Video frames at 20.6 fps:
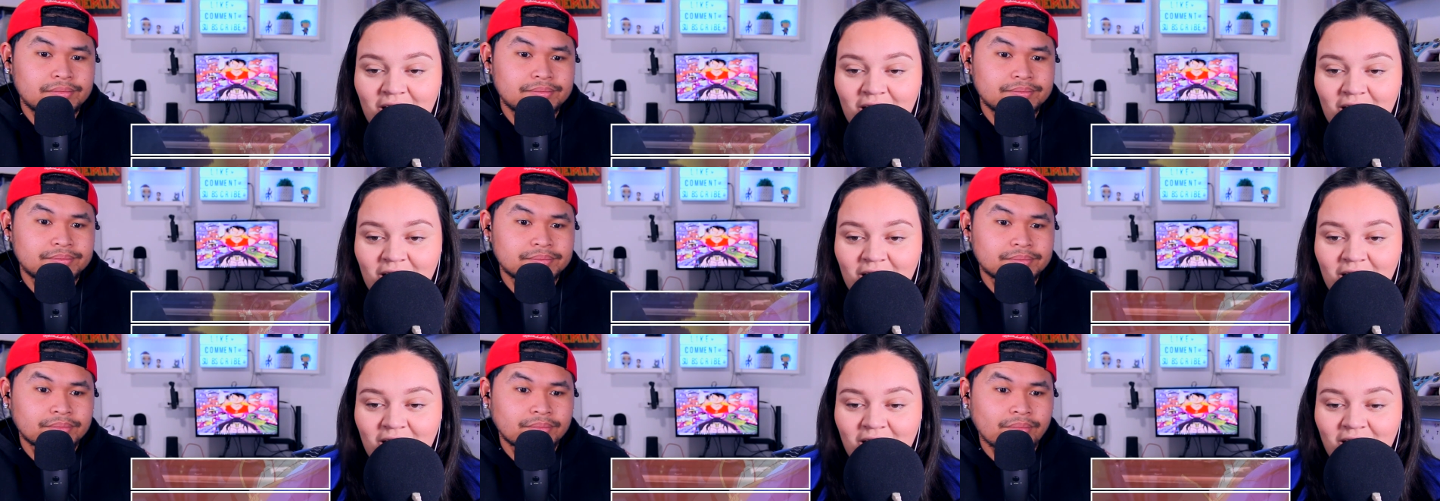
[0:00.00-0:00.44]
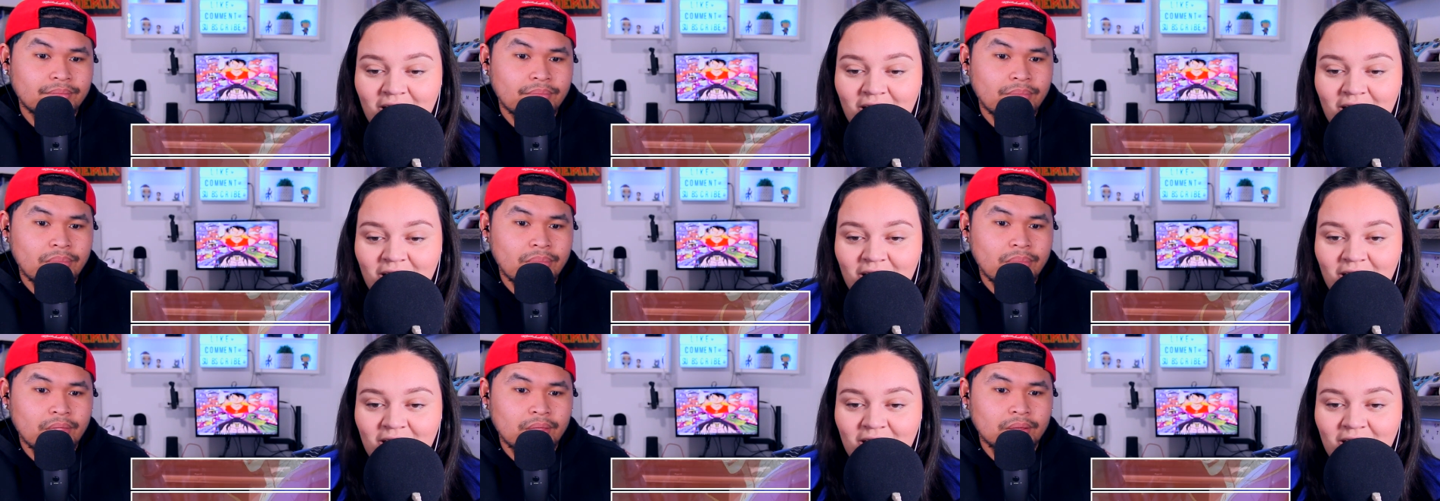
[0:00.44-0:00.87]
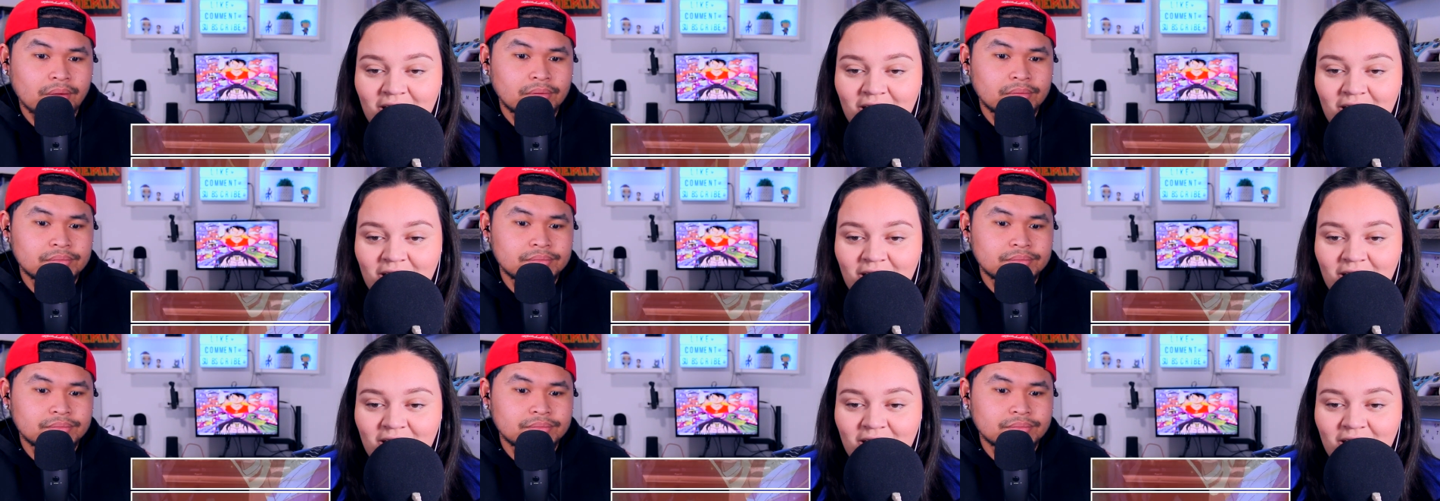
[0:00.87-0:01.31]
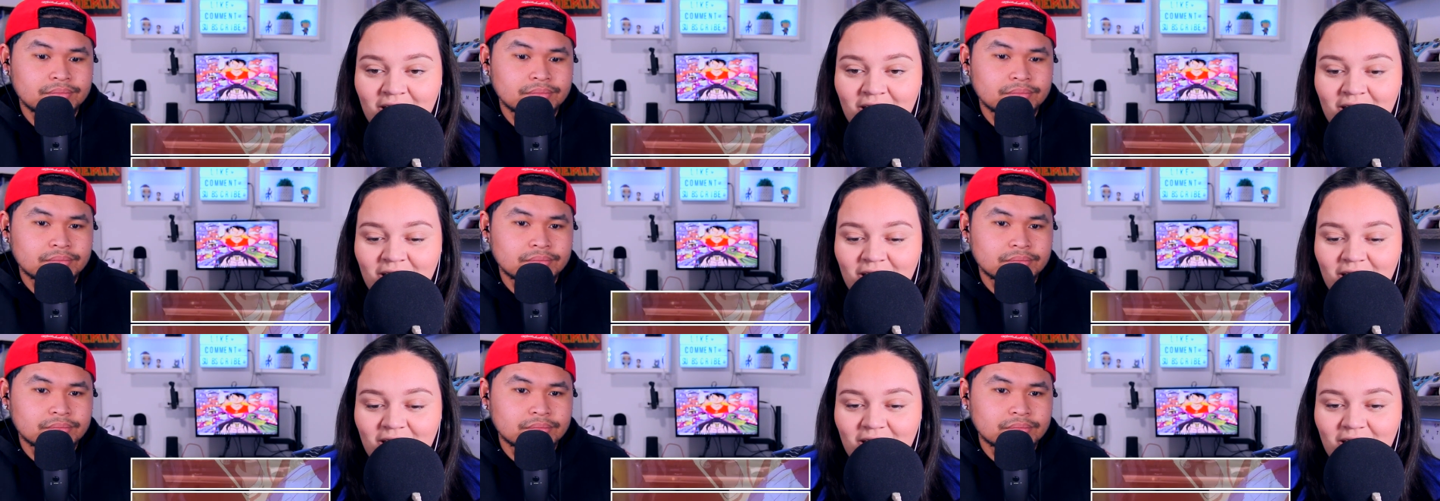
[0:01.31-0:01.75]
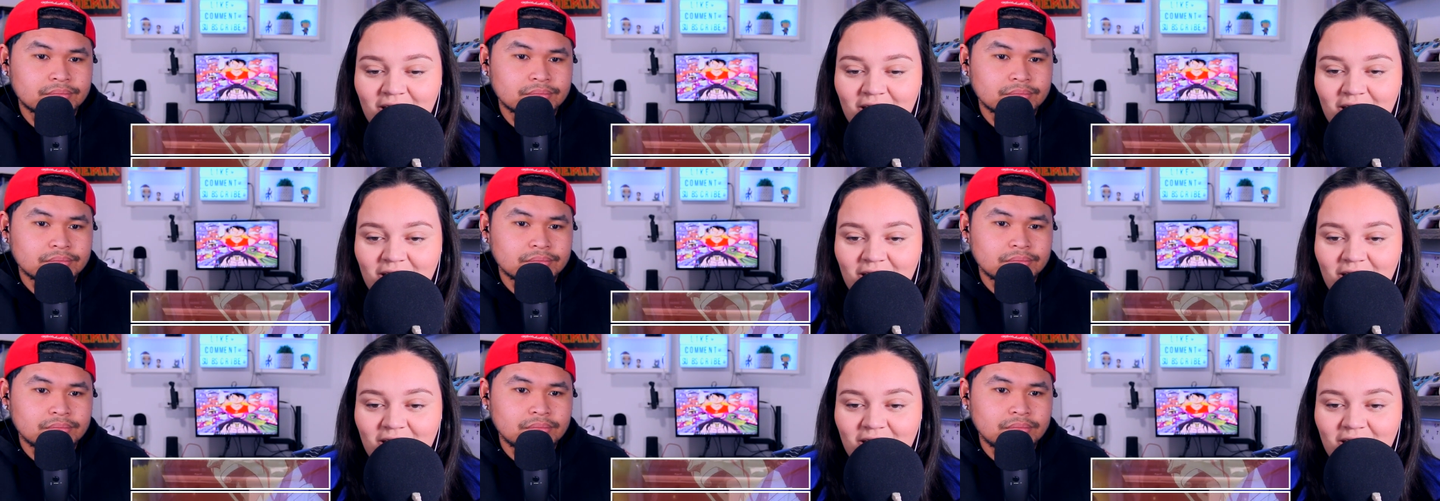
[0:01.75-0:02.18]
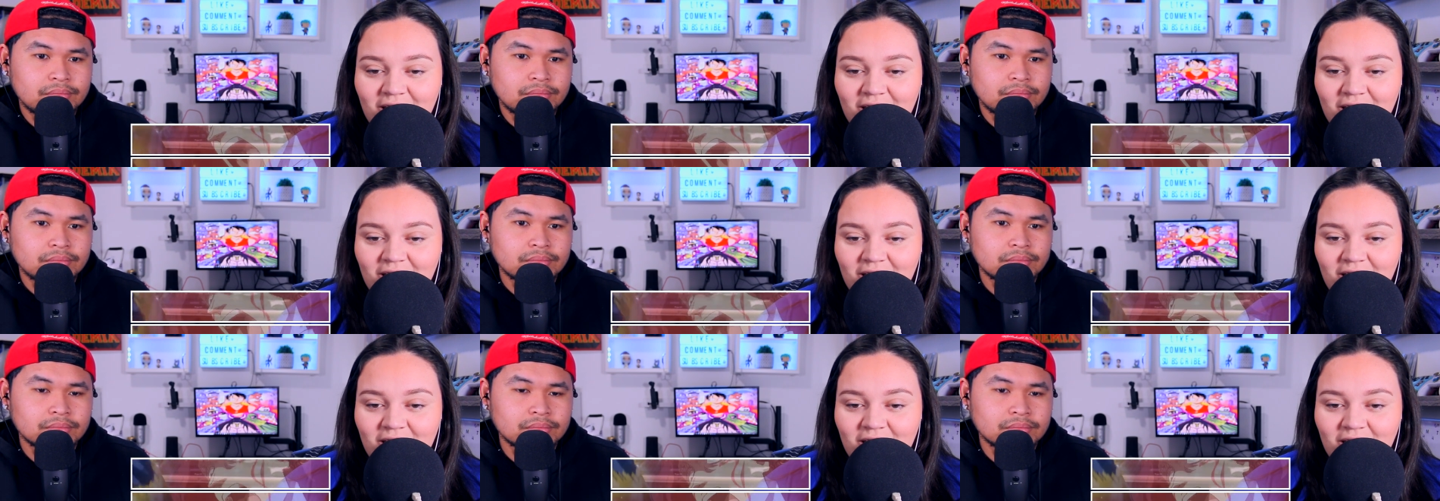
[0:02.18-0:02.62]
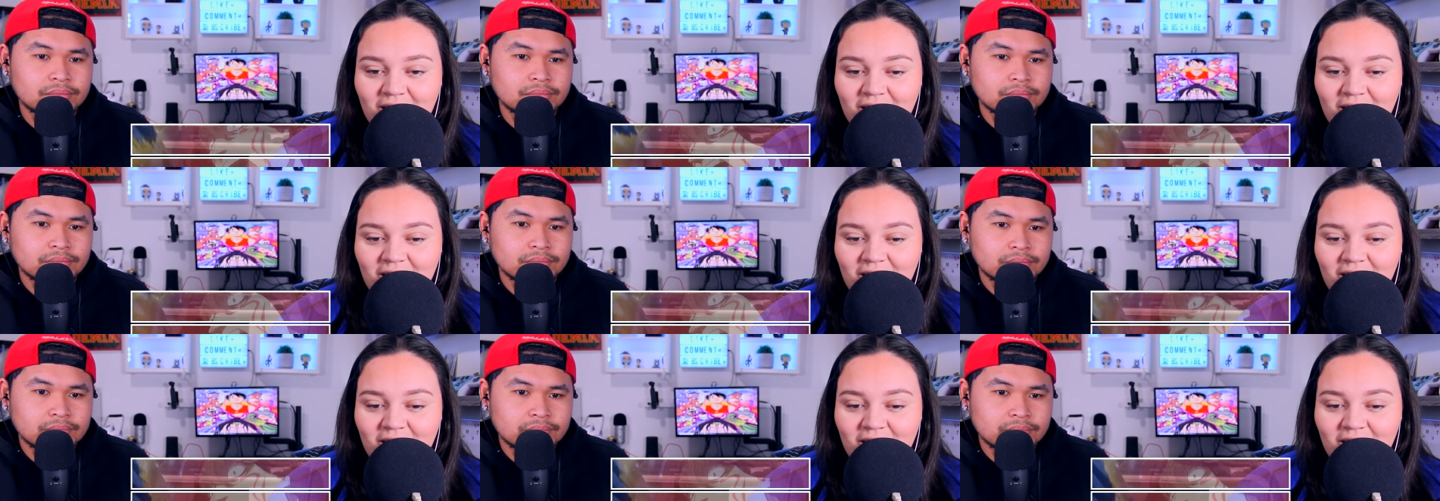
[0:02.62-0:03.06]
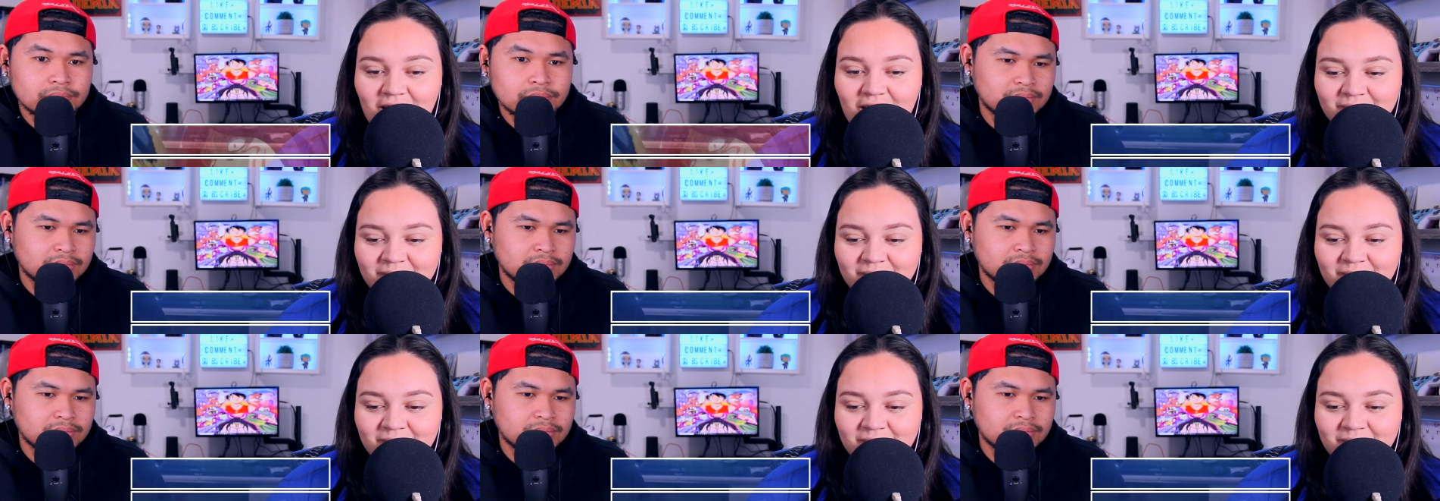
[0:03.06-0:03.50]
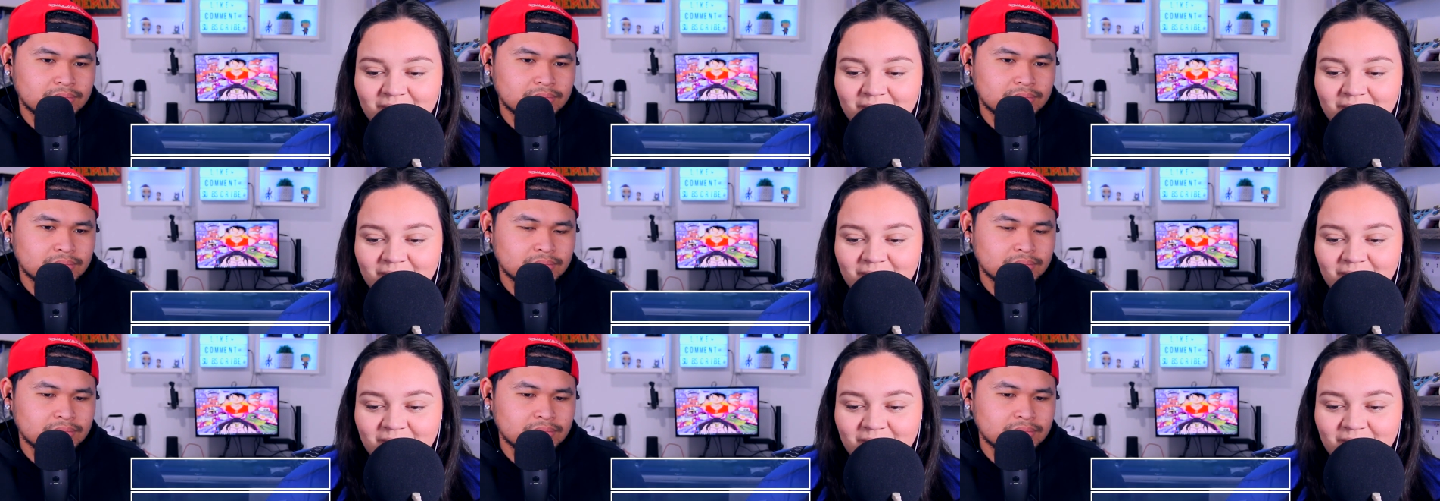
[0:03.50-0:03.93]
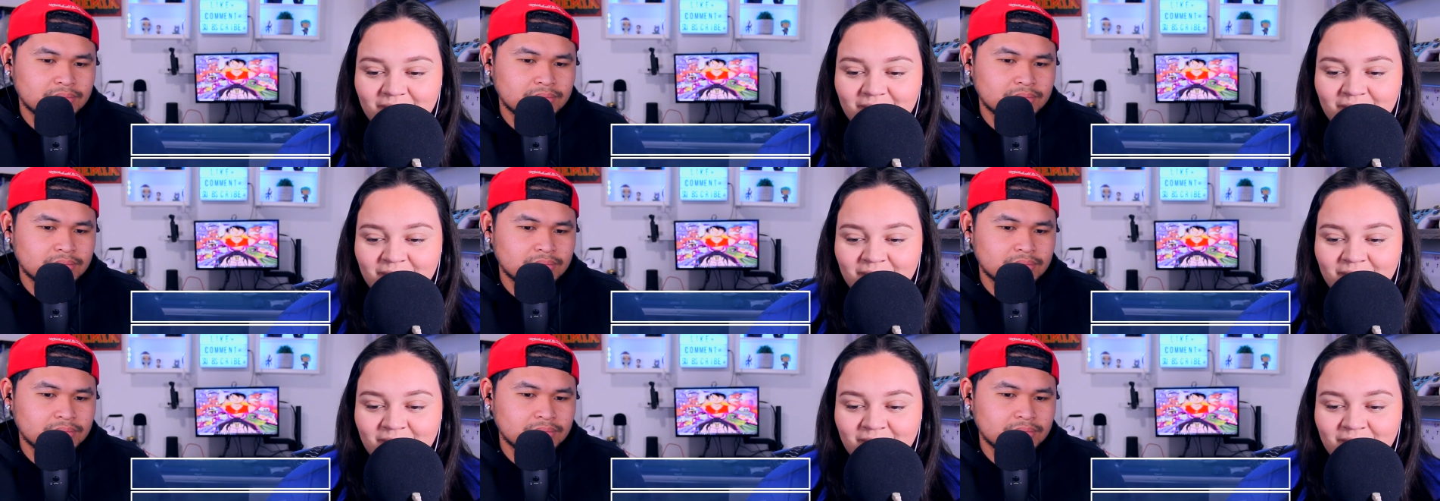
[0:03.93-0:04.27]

(silence)